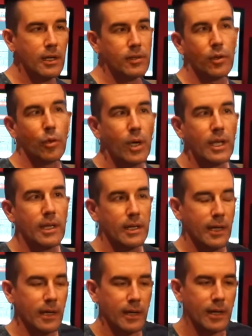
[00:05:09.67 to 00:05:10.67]
So the way
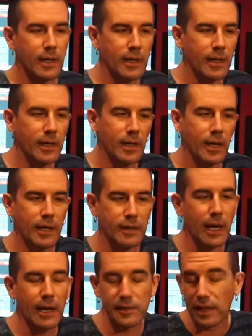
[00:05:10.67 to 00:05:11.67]
that,
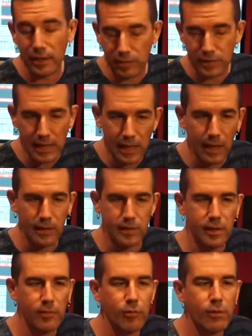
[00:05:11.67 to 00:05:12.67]
as I understand it,
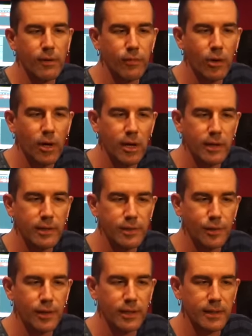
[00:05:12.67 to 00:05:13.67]
Stevie Ray Vaughan
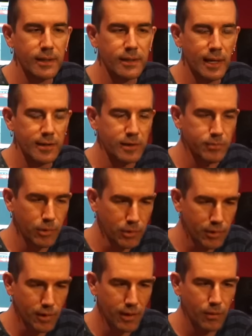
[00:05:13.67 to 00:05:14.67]
sort of did the Texas
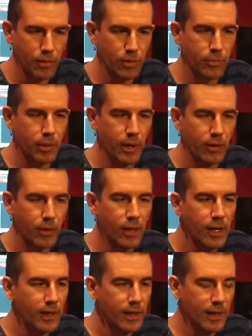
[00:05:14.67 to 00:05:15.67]
blues thing with the pedal.